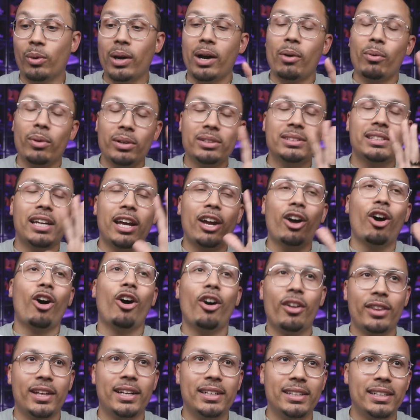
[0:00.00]
well, I won't say
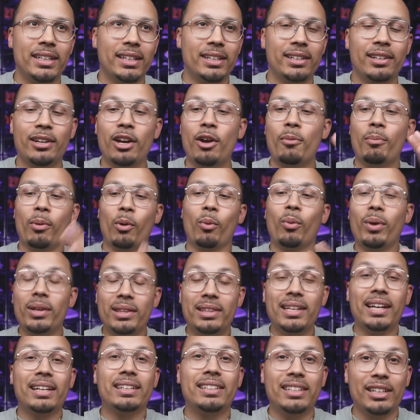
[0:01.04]
all they did, but
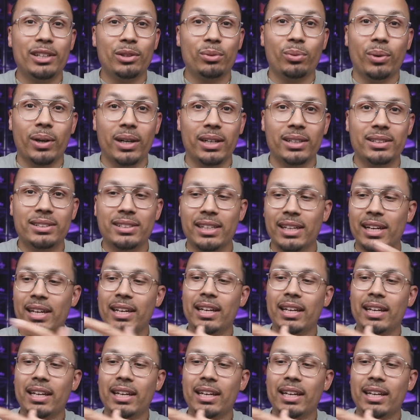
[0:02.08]
what they did was